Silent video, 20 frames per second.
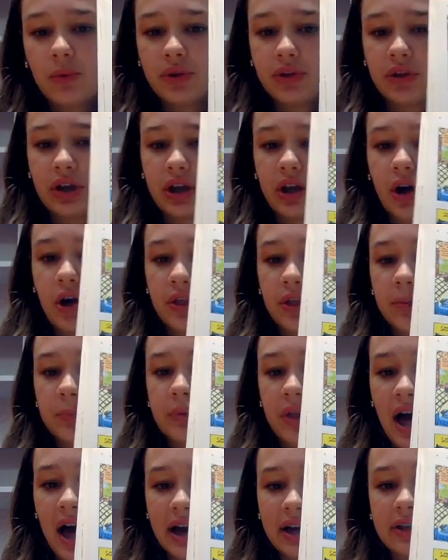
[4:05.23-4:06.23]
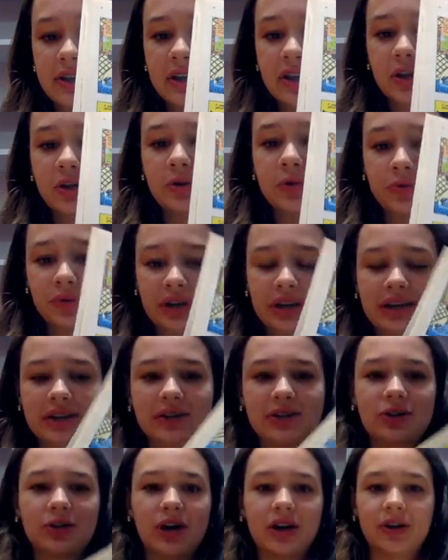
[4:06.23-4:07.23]
with like all the blacks and the
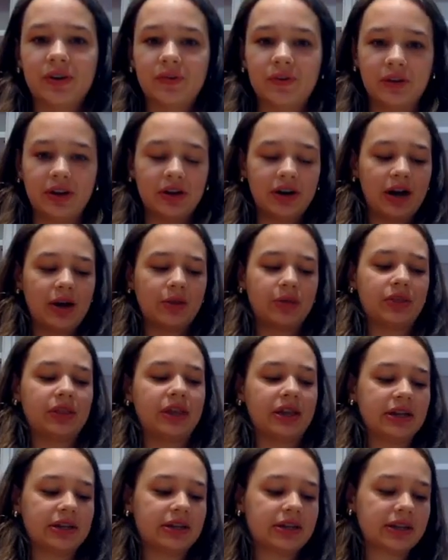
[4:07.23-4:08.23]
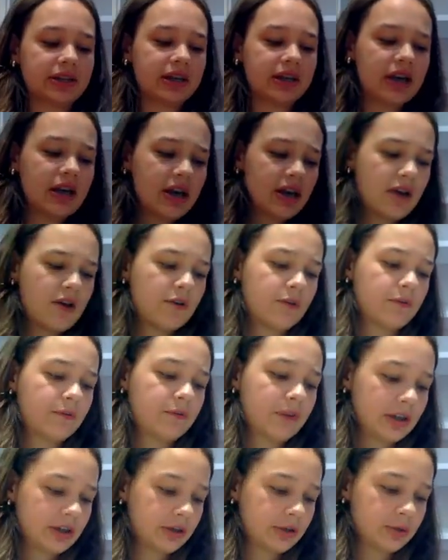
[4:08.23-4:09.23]
greens trying to figure out this
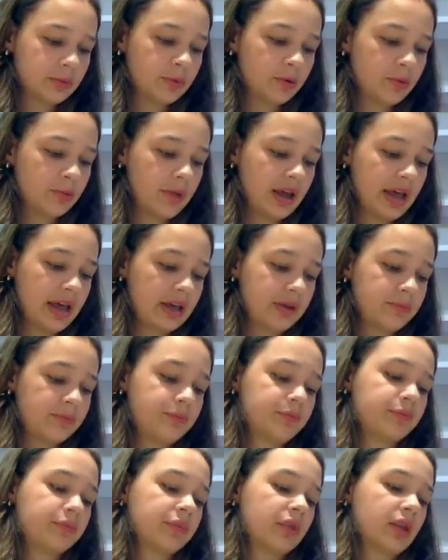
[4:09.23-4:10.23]
vegetable man.